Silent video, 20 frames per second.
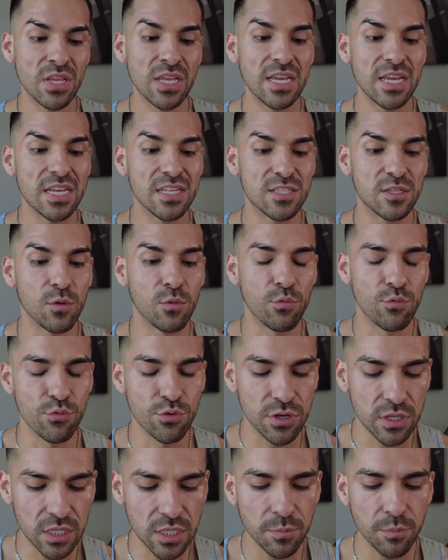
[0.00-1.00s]
It's a
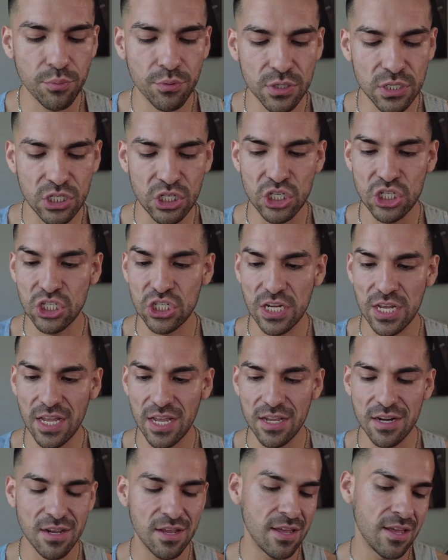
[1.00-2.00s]
really pretty
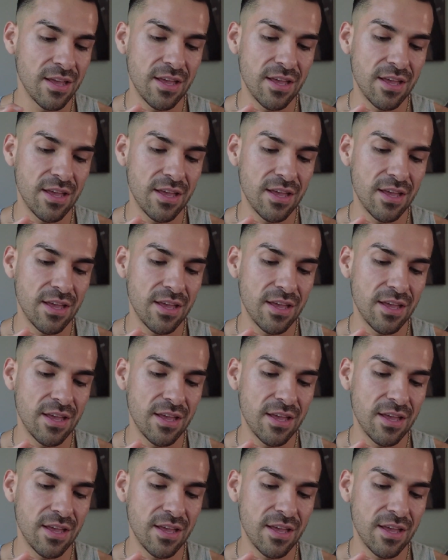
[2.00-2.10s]
shade,